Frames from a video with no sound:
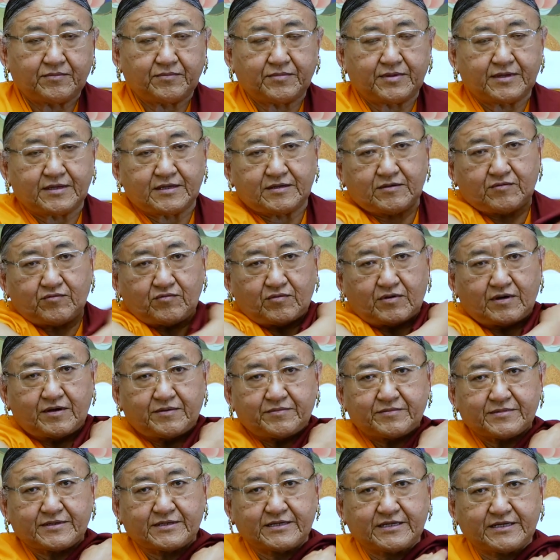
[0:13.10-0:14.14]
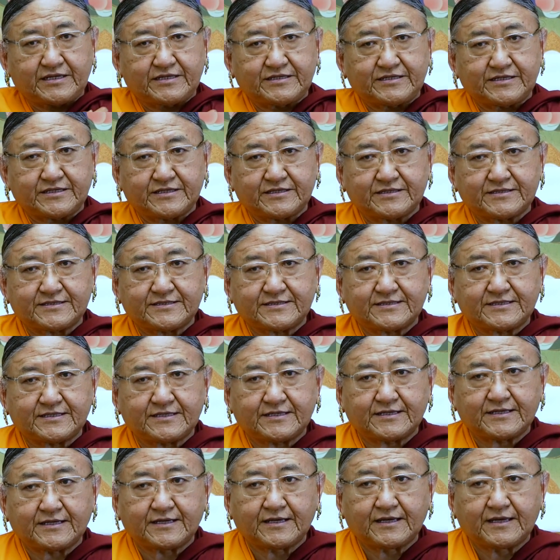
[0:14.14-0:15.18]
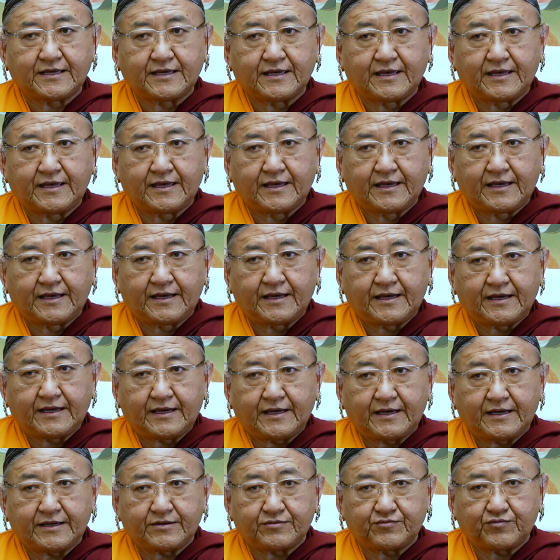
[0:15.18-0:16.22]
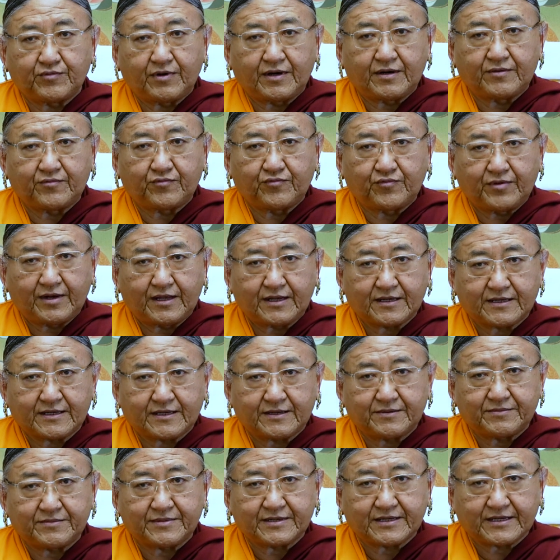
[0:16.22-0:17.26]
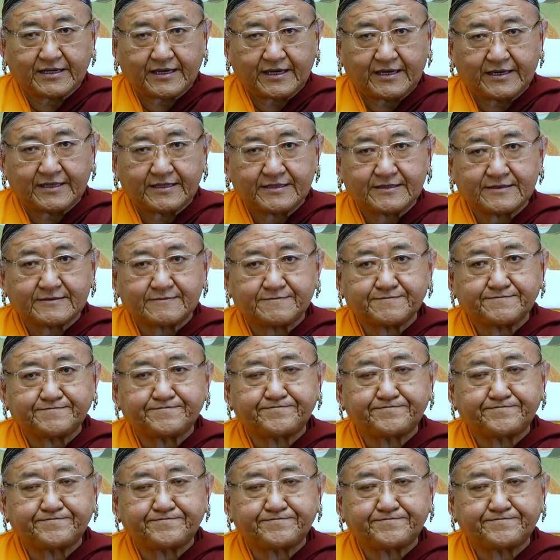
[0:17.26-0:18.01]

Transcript: very warm greetings and warm welcome again.